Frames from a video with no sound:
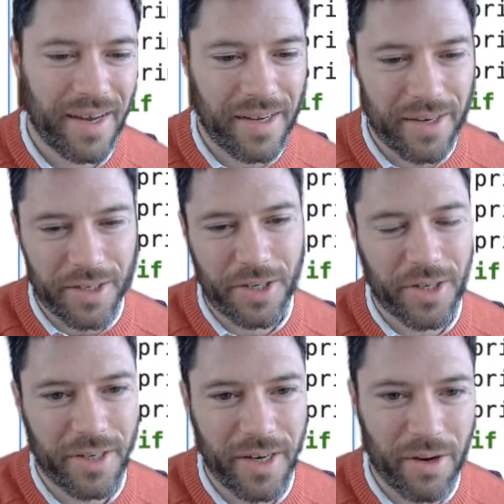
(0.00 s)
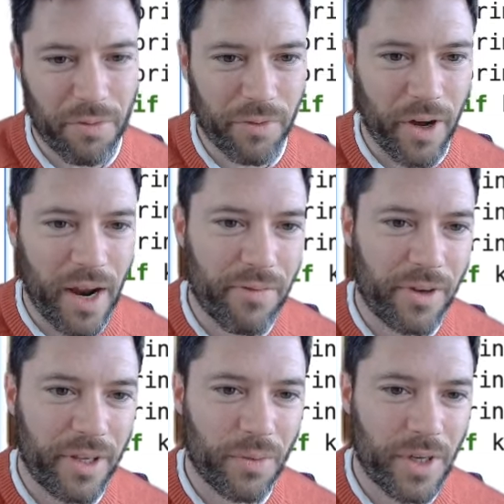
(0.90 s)
in addition, and we've got
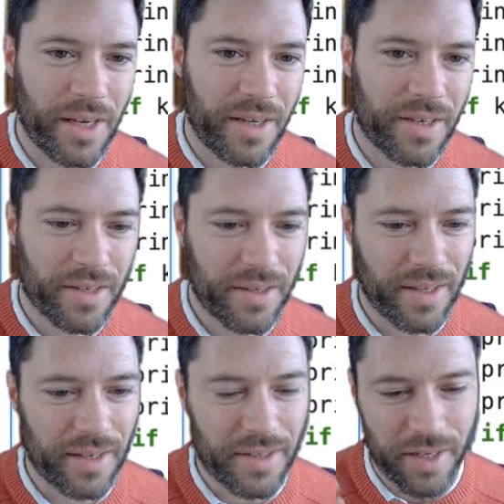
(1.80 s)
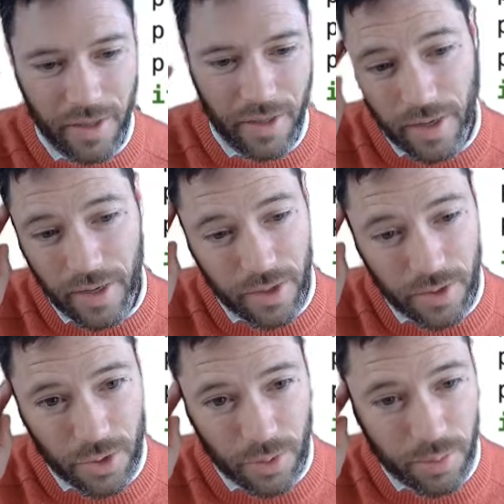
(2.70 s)
everything we need that the data
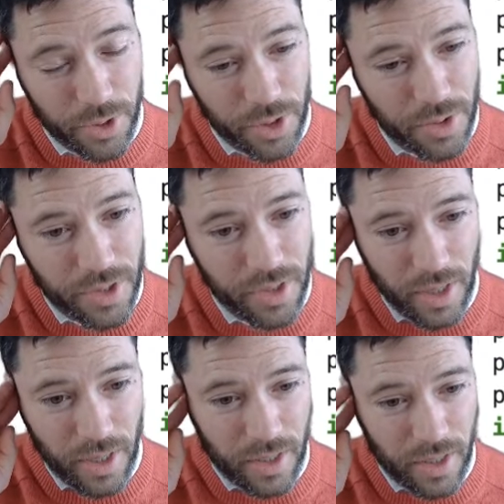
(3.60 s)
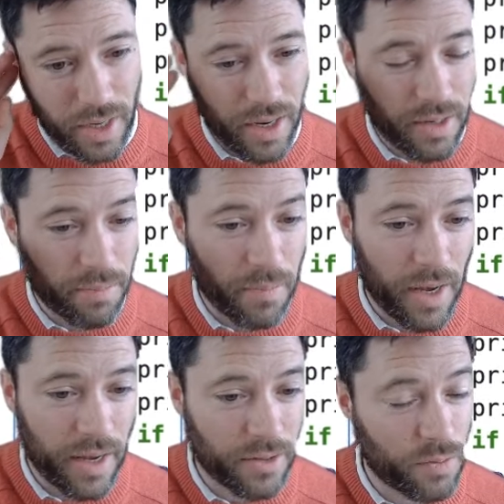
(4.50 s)
collator should produce.
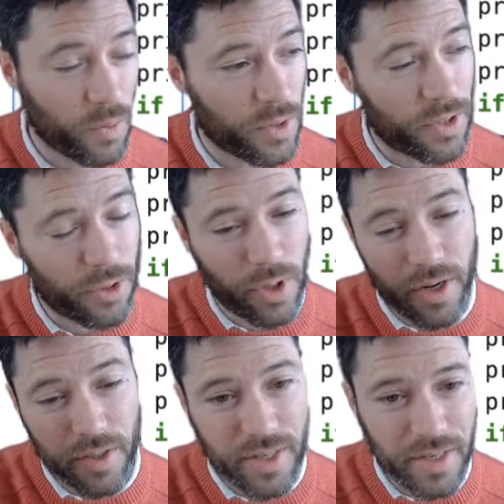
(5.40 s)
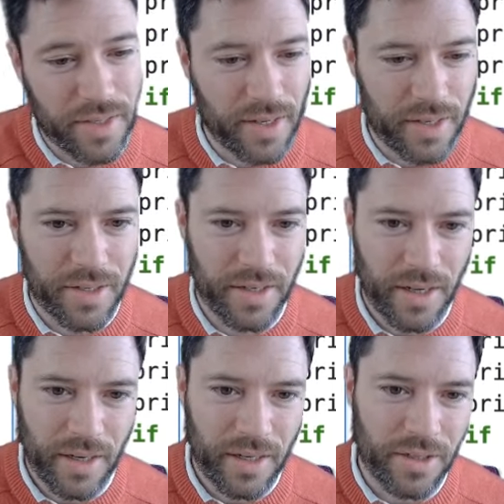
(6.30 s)
And once the trainer sees this,
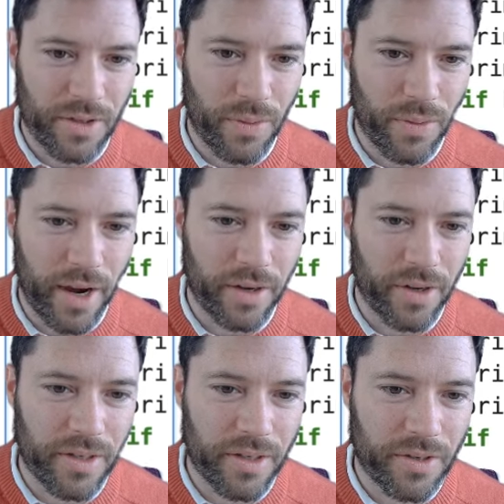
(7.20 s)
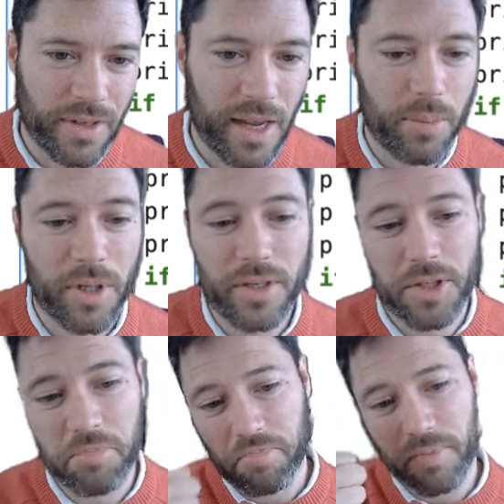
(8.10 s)
it's going to recognize there's
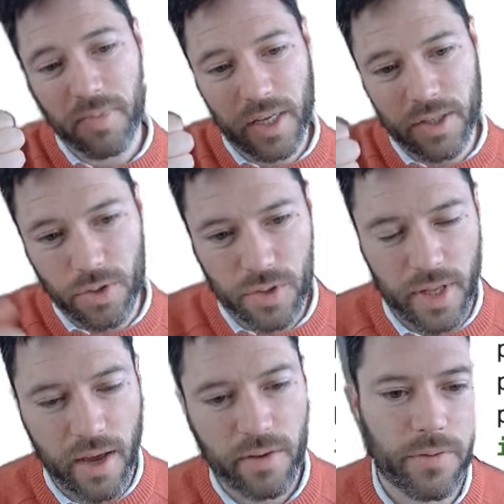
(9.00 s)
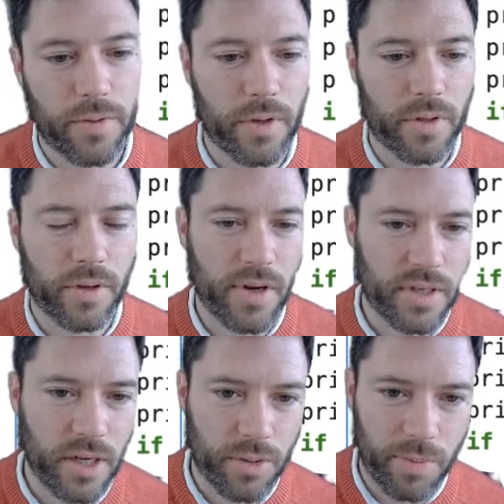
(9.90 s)
labels. Let's use that for the
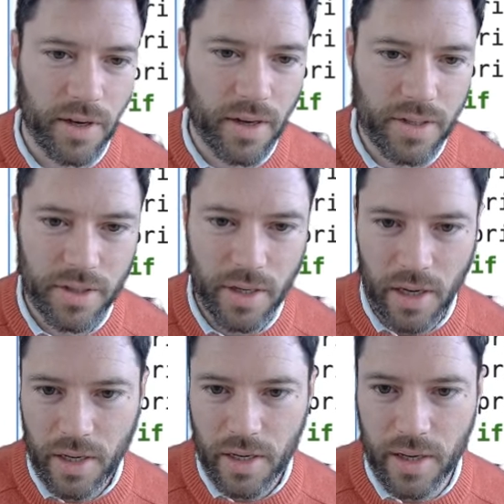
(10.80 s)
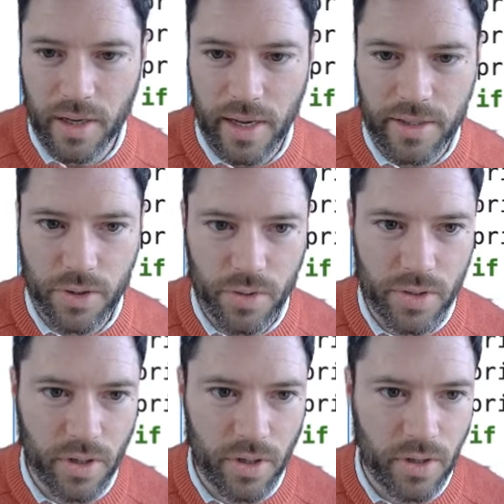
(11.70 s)
cross-entropy loss, and let's
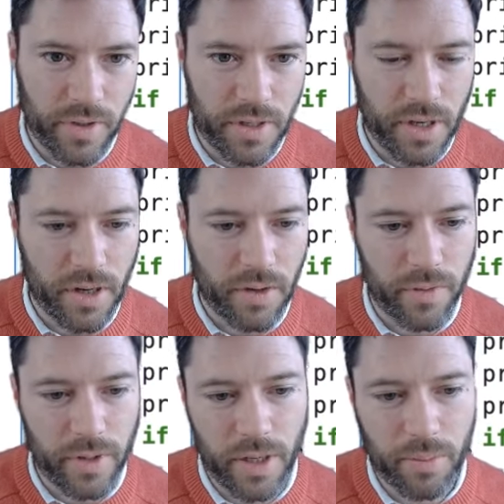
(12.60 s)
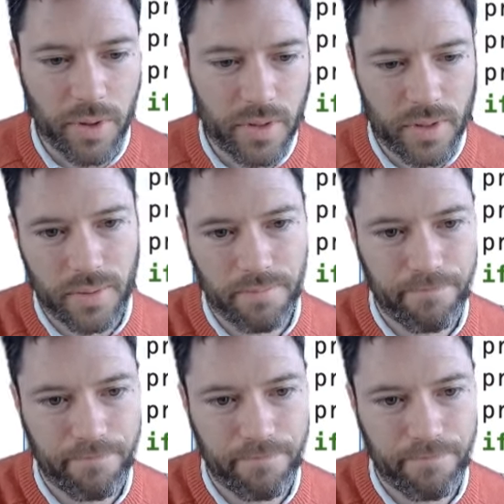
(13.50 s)
use all of this here for the inputs.